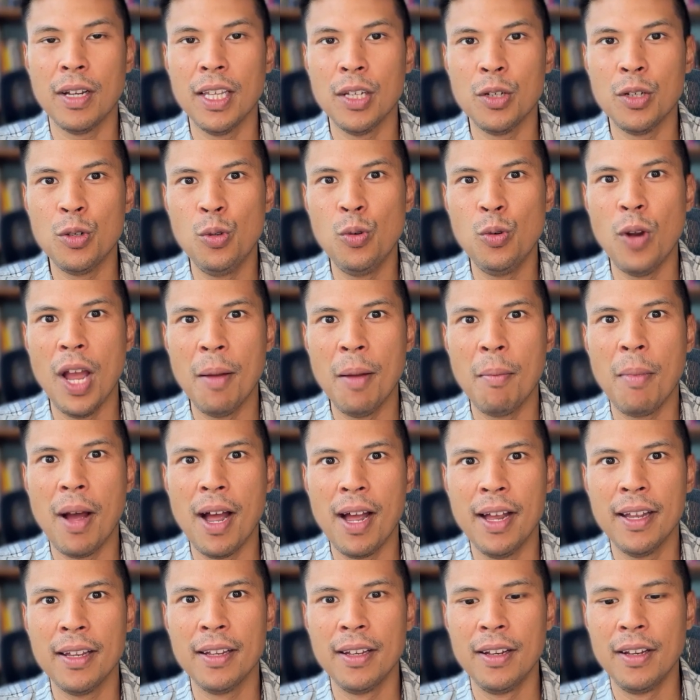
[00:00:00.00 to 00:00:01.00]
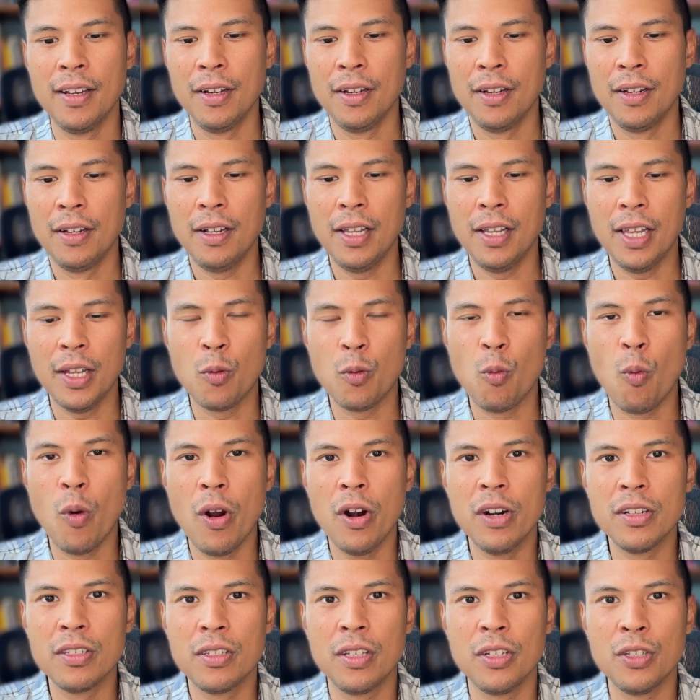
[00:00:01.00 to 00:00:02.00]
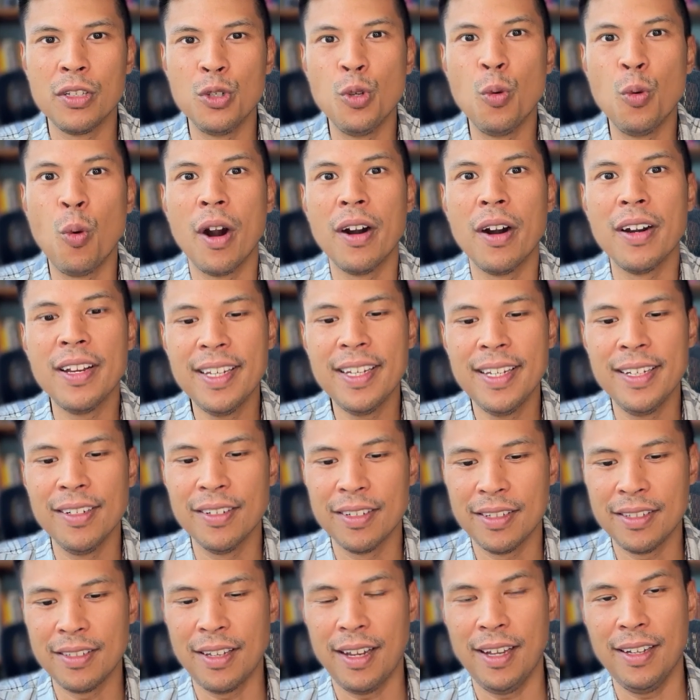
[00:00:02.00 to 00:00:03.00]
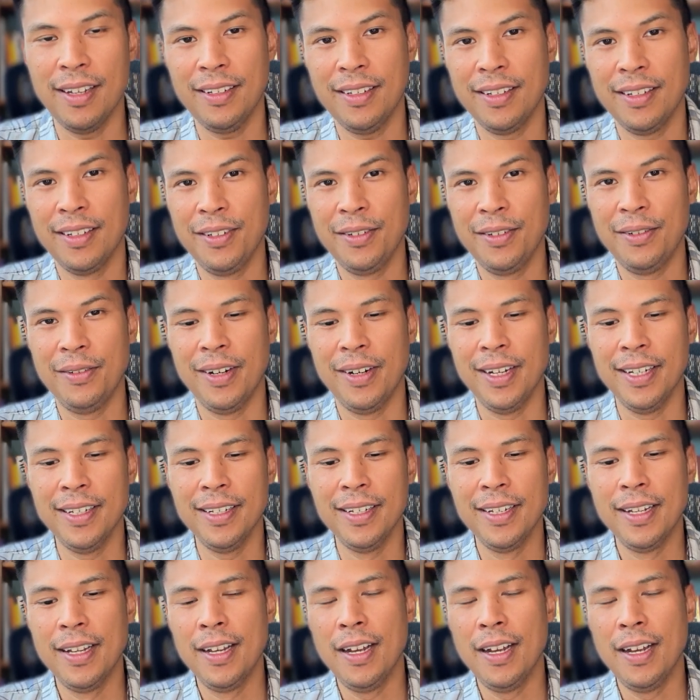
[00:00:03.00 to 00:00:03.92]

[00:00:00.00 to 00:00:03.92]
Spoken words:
Like, who am I? Like, where's the you are here sign, right?